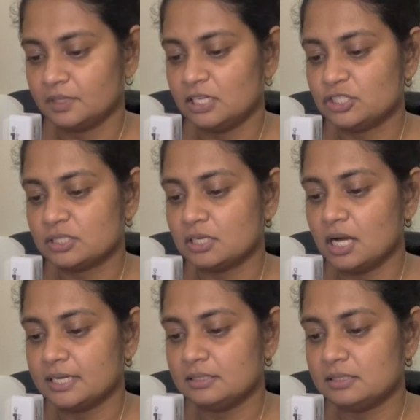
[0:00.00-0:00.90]
It's just a
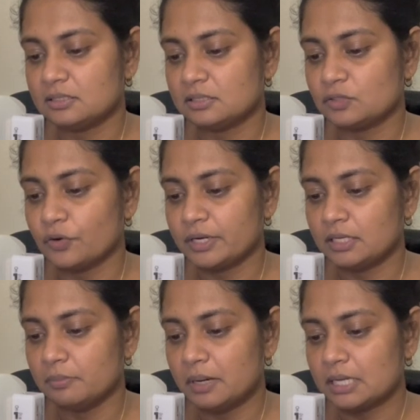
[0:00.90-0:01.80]
lot easier to store it in the
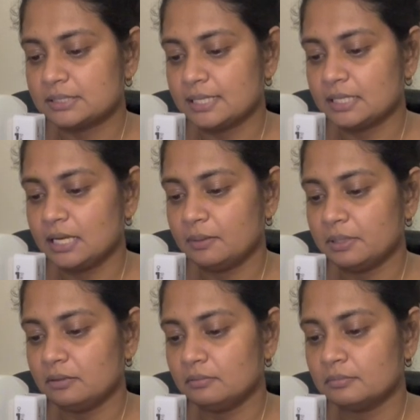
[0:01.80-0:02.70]
box that it came in